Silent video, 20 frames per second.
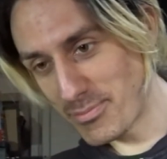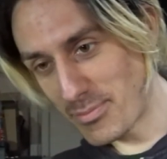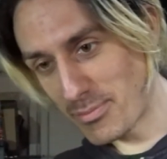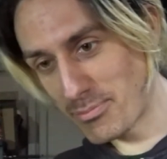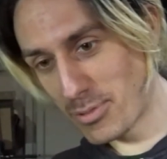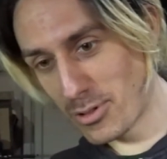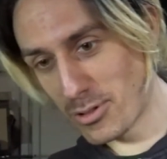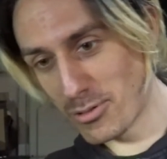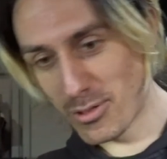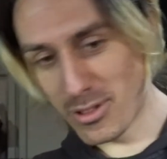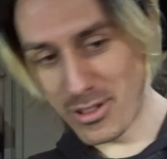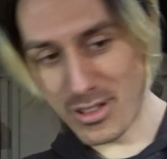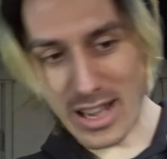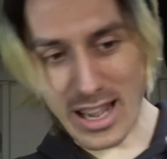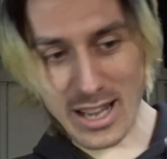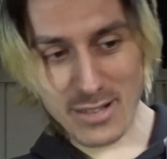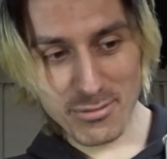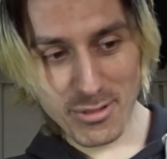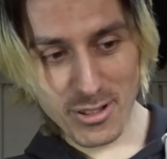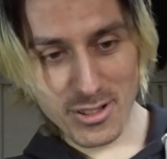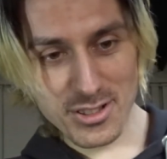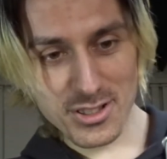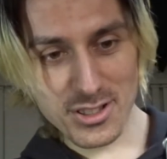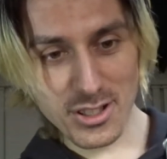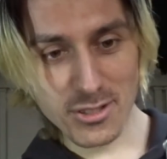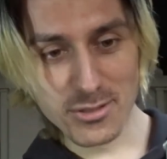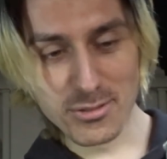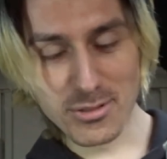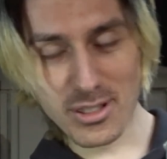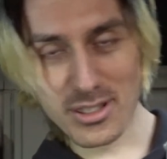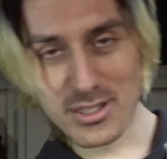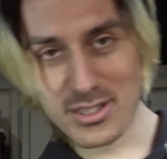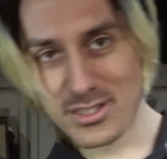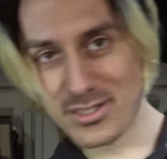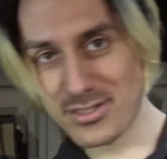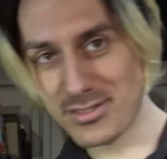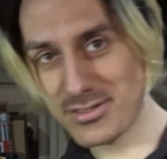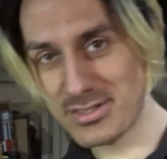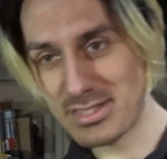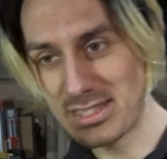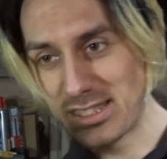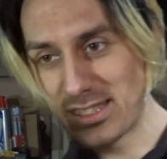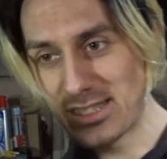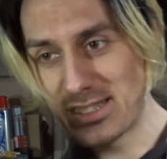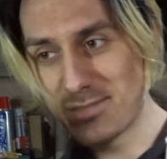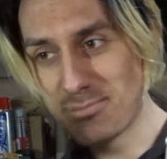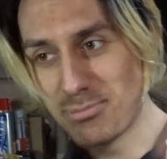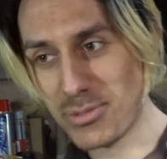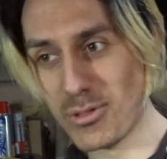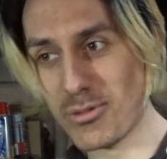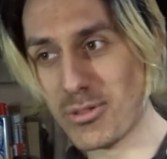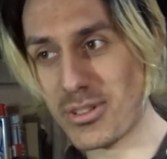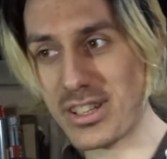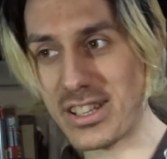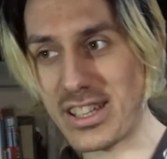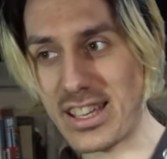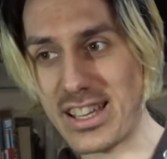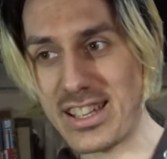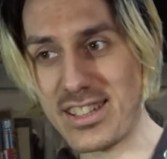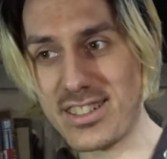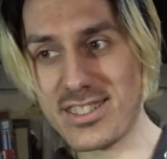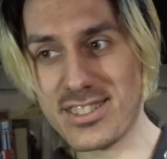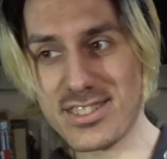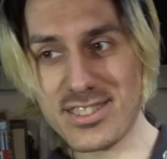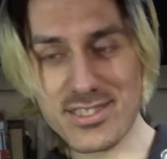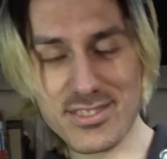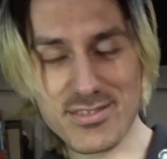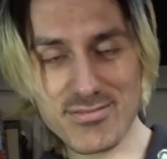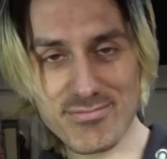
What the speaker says: bought one, had one, sold one, bought one again,